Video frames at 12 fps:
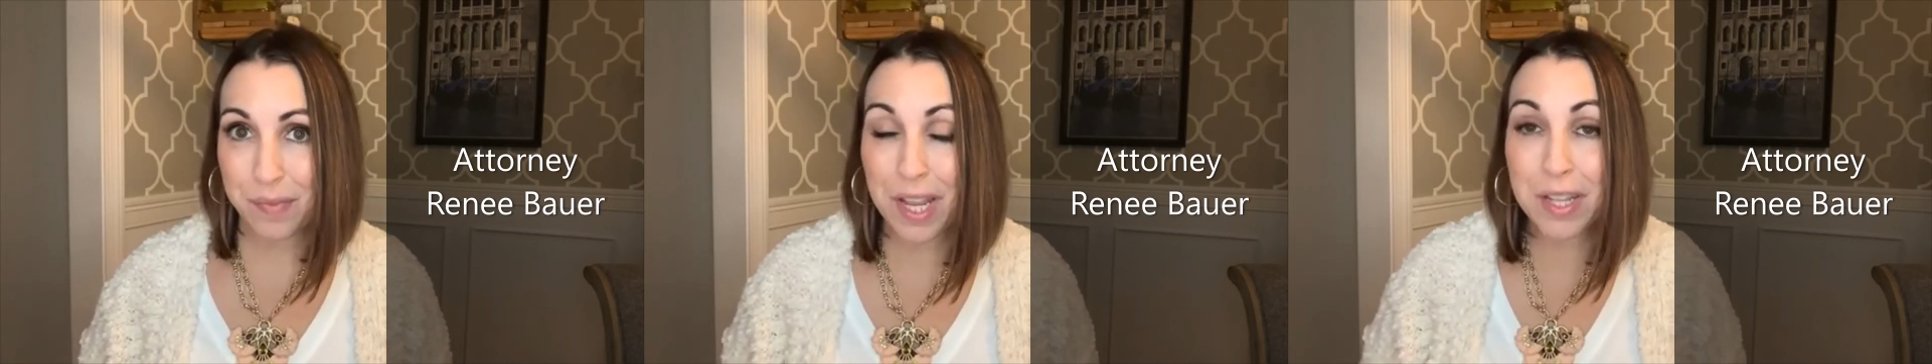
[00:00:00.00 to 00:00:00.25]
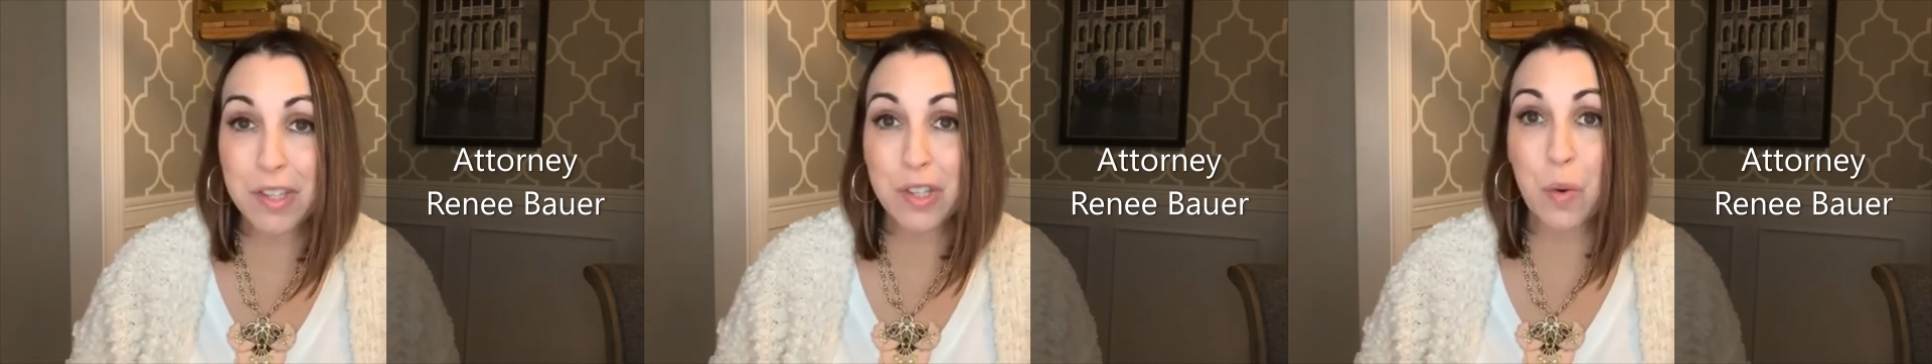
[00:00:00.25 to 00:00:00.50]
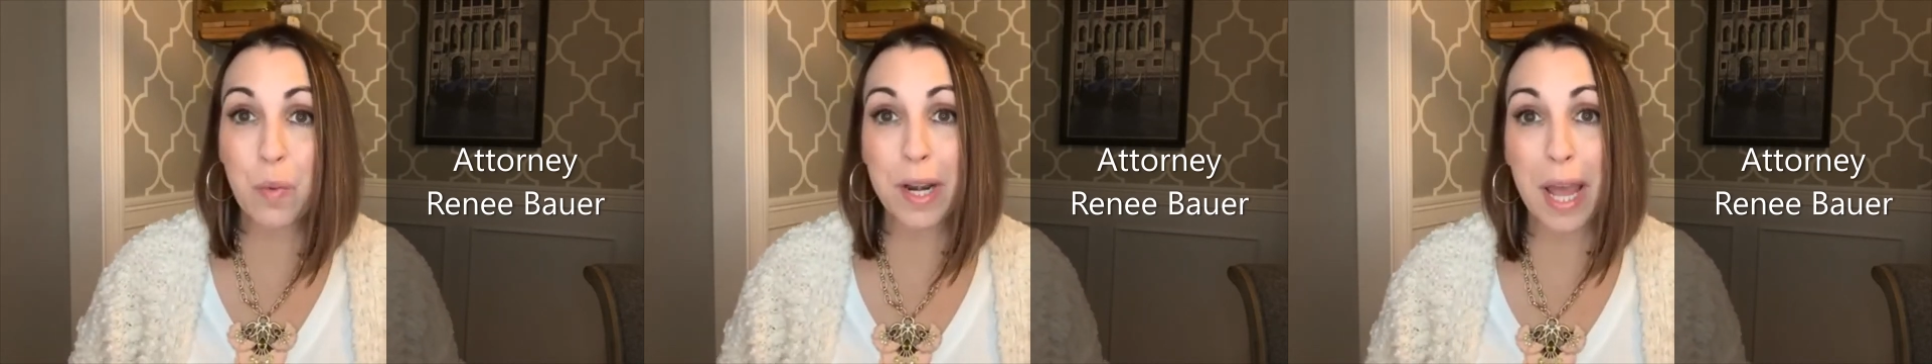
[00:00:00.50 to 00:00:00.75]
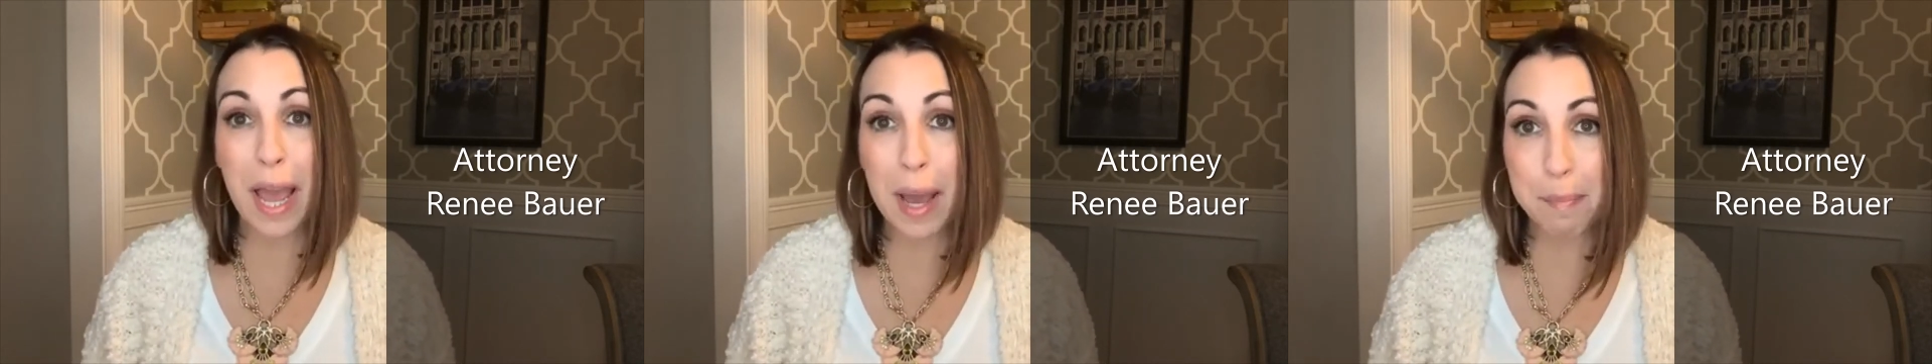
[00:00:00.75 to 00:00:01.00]
And so
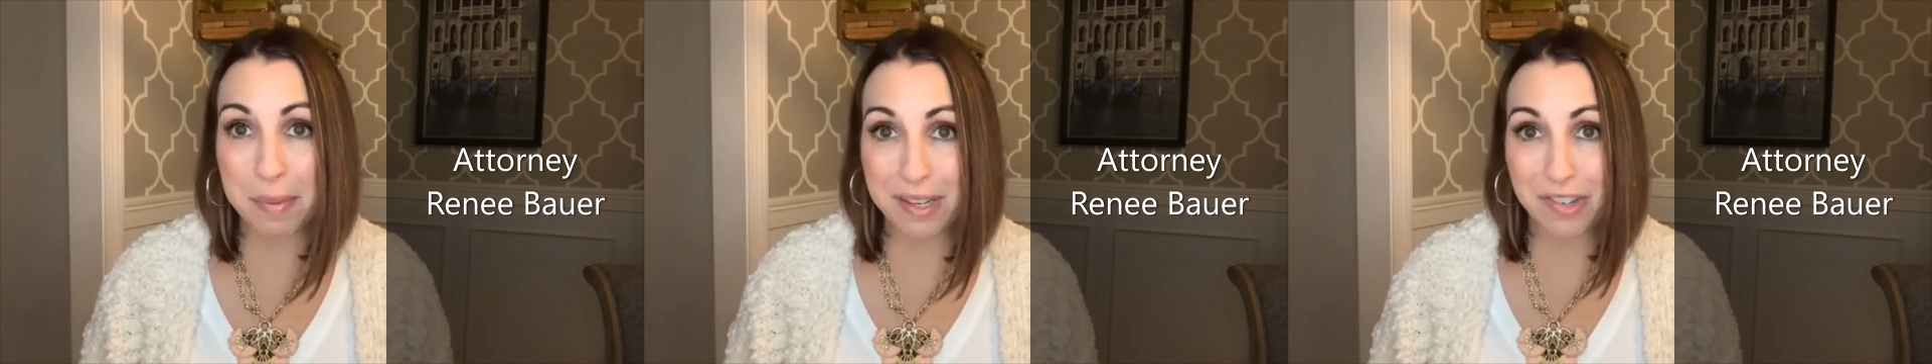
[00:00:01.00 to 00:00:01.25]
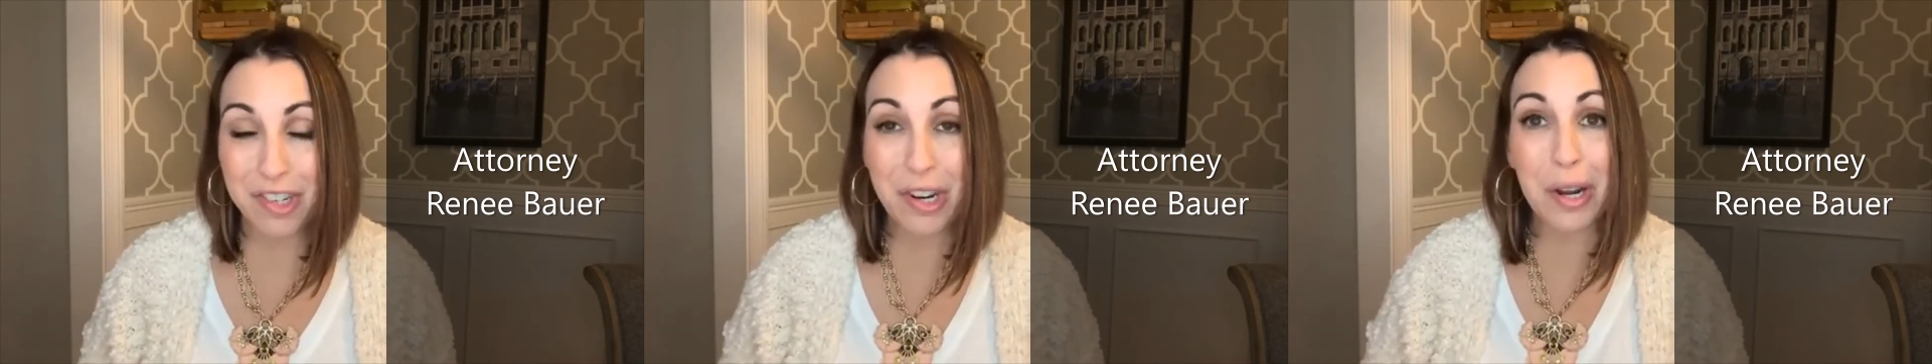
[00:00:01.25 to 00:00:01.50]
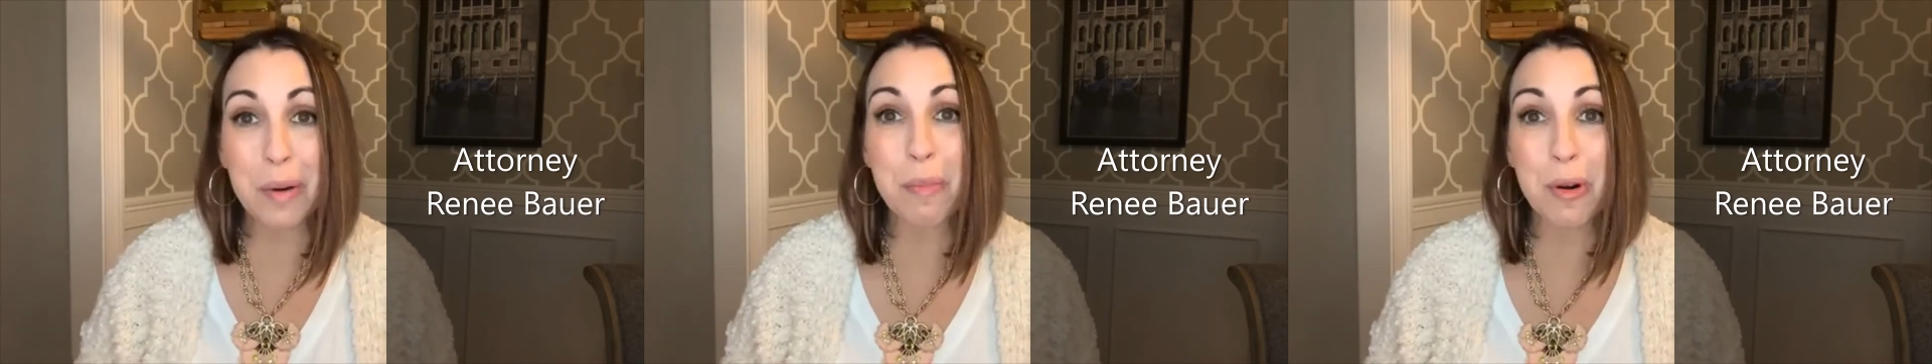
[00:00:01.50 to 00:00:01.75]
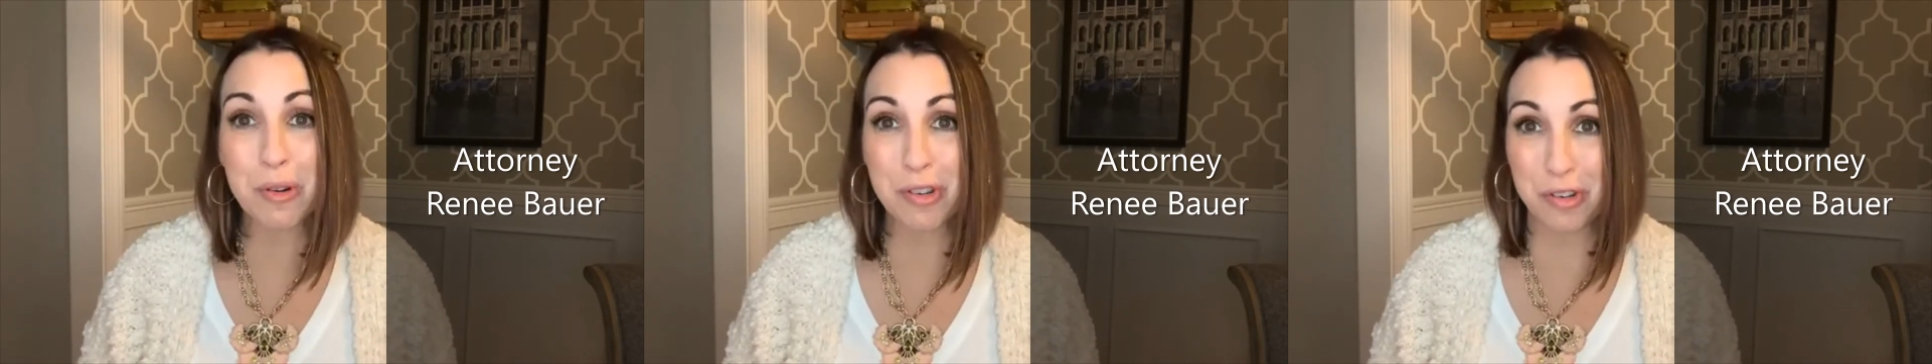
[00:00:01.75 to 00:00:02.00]
what happened? She got
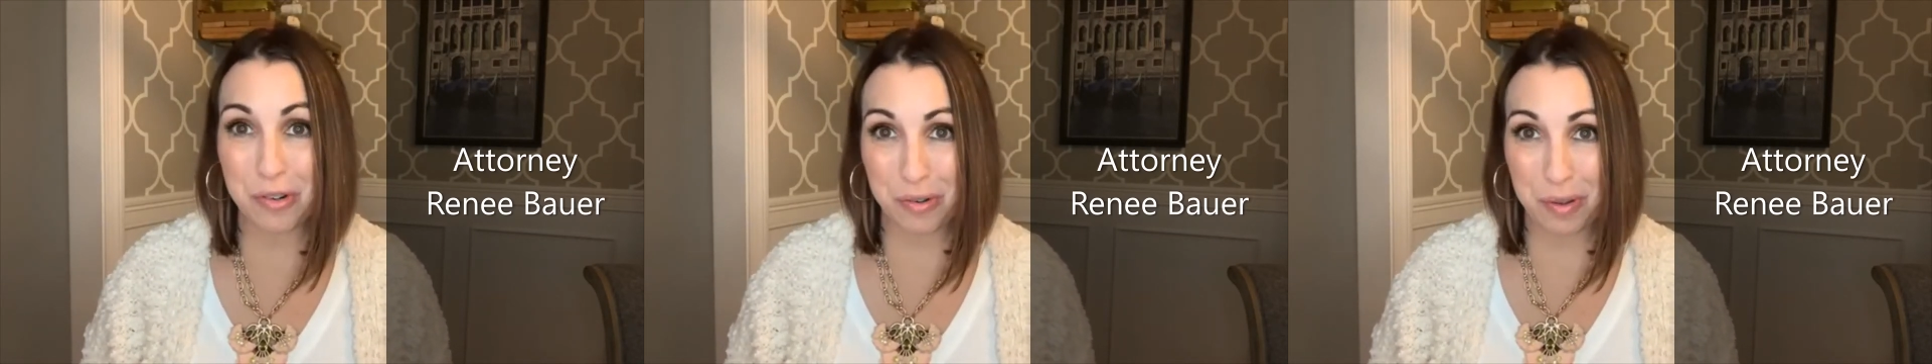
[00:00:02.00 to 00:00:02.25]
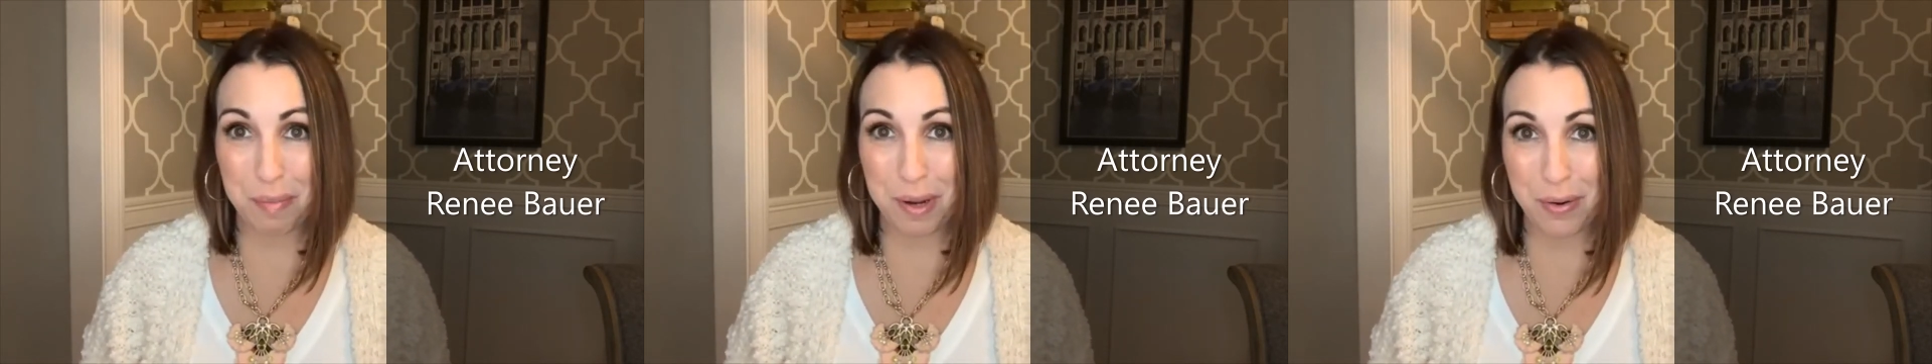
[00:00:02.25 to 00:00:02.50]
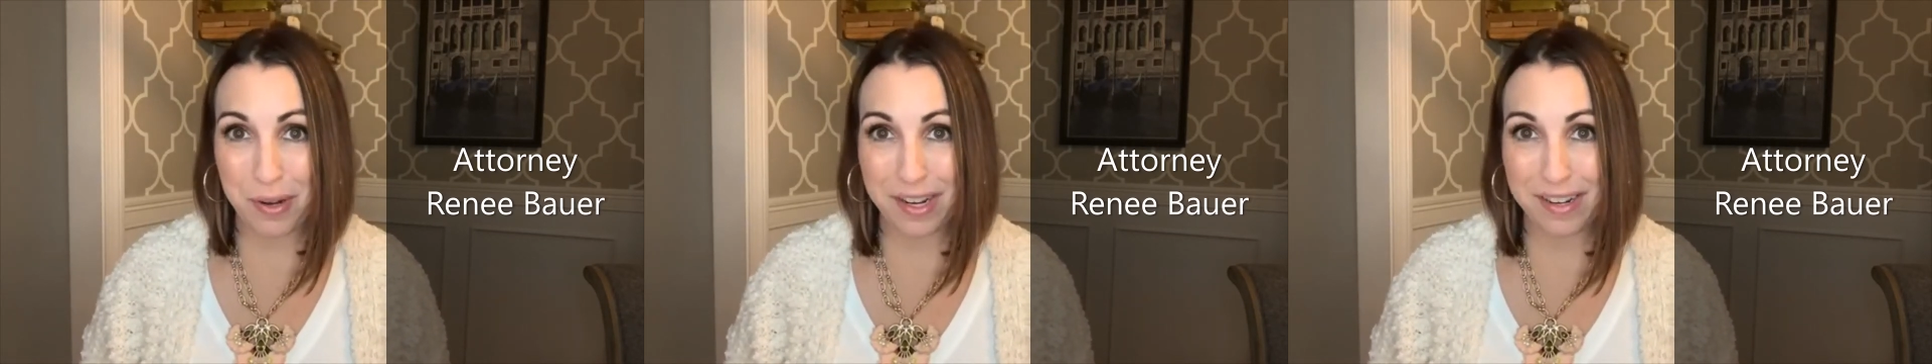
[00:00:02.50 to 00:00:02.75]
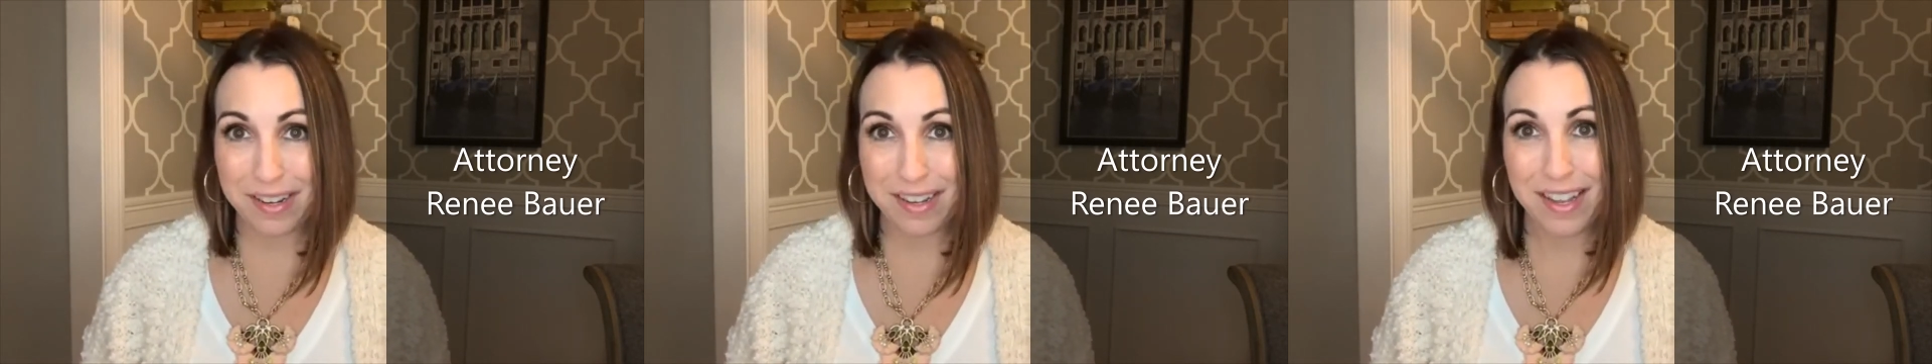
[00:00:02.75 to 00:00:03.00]
emotional about it.